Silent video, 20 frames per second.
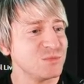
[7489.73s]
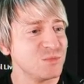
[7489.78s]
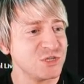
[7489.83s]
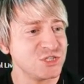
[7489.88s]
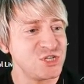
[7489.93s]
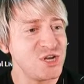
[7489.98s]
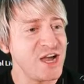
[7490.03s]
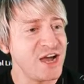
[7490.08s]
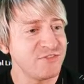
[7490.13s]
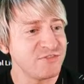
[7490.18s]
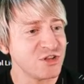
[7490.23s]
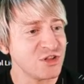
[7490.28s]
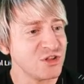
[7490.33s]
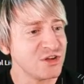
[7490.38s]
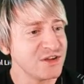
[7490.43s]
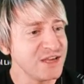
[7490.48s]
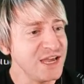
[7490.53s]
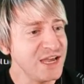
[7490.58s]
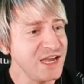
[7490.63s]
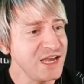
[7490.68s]
and what you have to
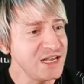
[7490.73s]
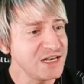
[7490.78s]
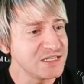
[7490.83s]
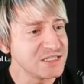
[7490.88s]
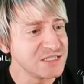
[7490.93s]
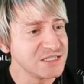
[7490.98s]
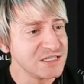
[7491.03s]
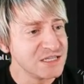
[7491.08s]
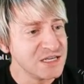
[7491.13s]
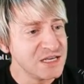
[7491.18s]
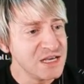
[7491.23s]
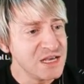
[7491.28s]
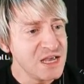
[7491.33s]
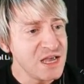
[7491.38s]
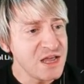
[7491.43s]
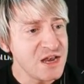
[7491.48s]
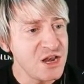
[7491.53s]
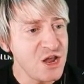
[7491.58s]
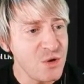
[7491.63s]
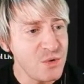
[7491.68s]
look at.
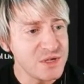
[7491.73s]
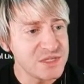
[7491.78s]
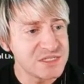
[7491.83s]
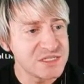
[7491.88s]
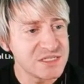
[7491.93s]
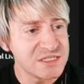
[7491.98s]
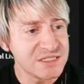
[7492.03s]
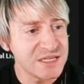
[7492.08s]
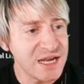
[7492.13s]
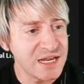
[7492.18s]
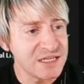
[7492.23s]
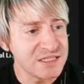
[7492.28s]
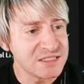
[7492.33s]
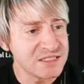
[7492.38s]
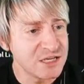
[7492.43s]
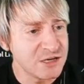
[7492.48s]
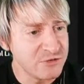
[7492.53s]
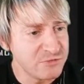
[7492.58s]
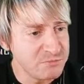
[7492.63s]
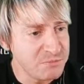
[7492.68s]
No, it's the site
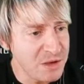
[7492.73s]
itself.